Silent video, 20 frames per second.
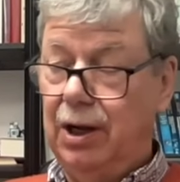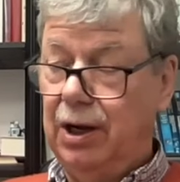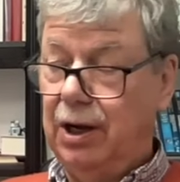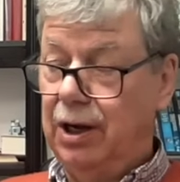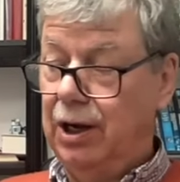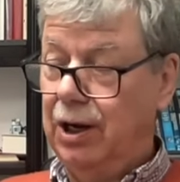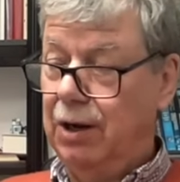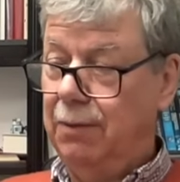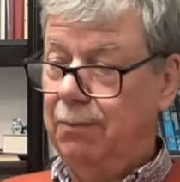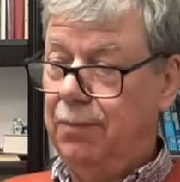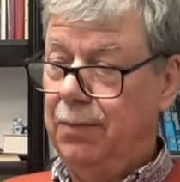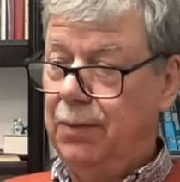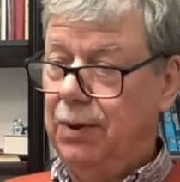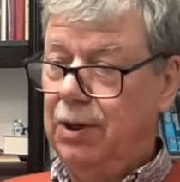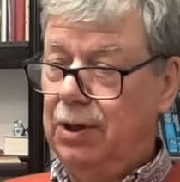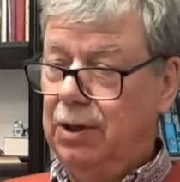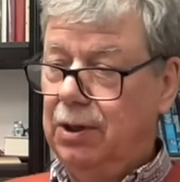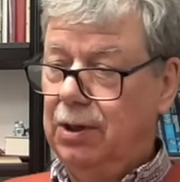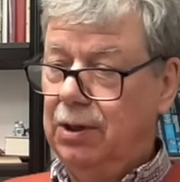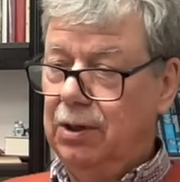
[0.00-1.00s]
Um,
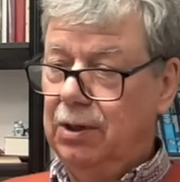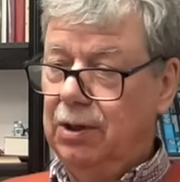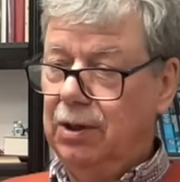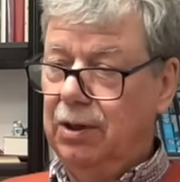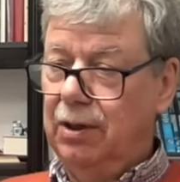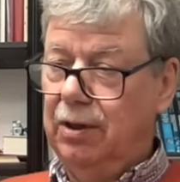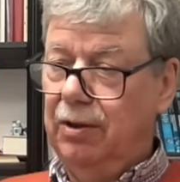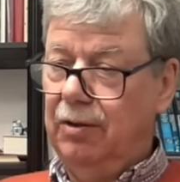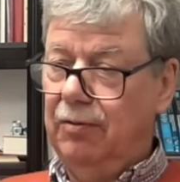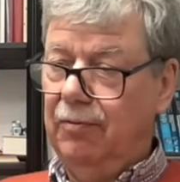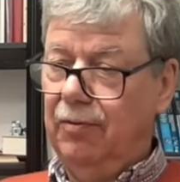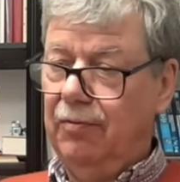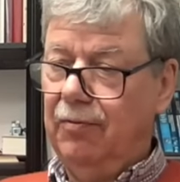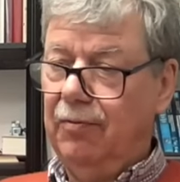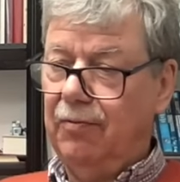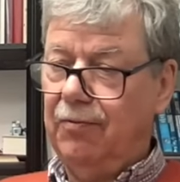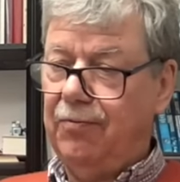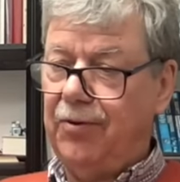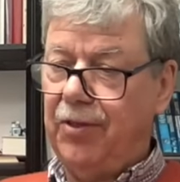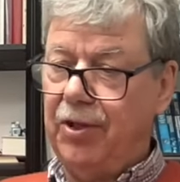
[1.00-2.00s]

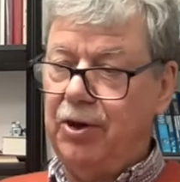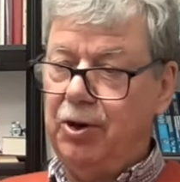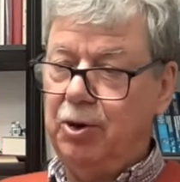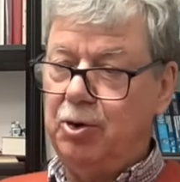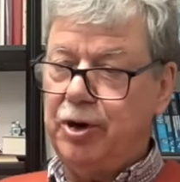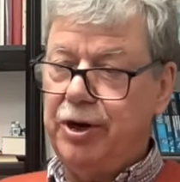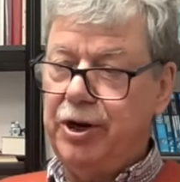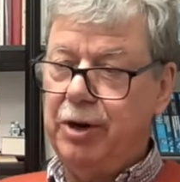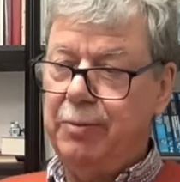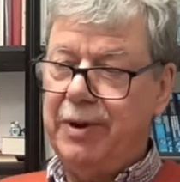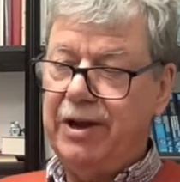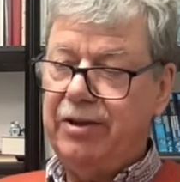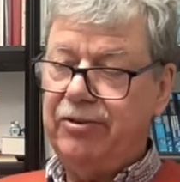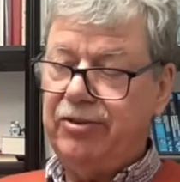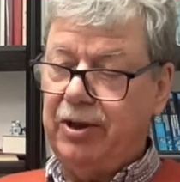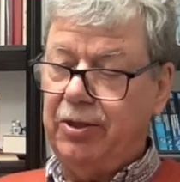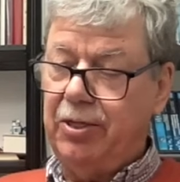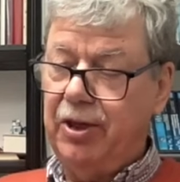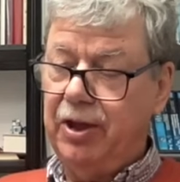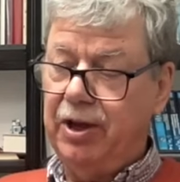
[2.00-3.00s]
for the neutrino mass,
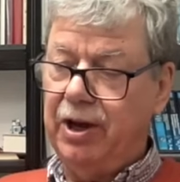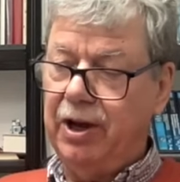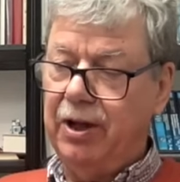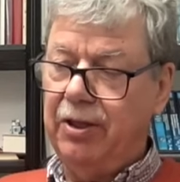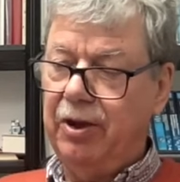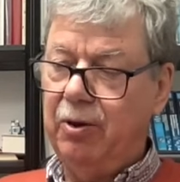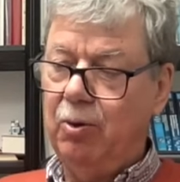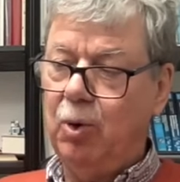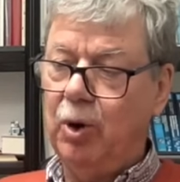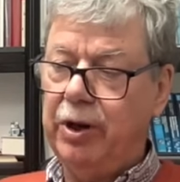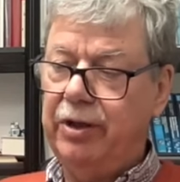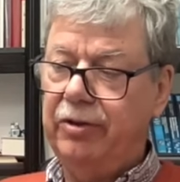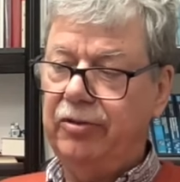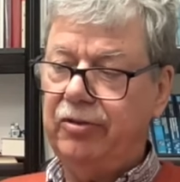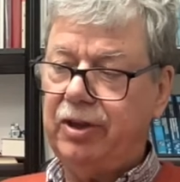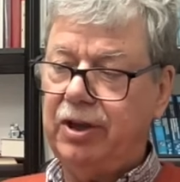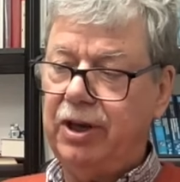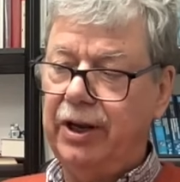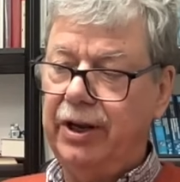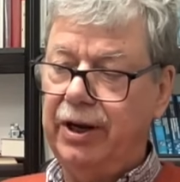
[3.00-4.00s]
I think I think what is
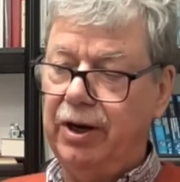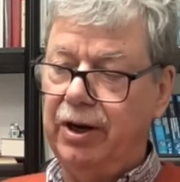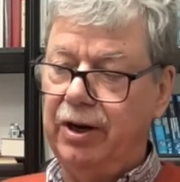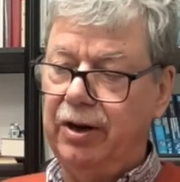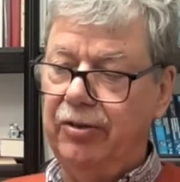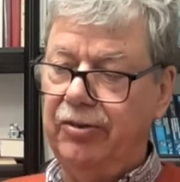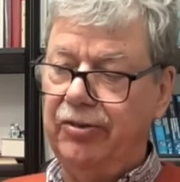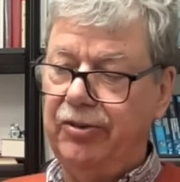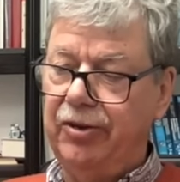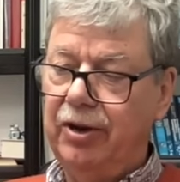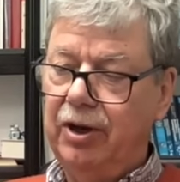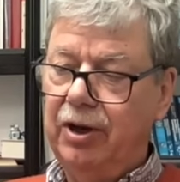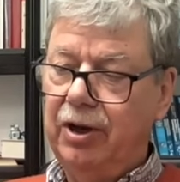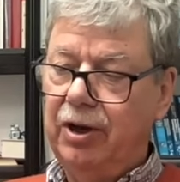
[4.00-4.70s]
clear is,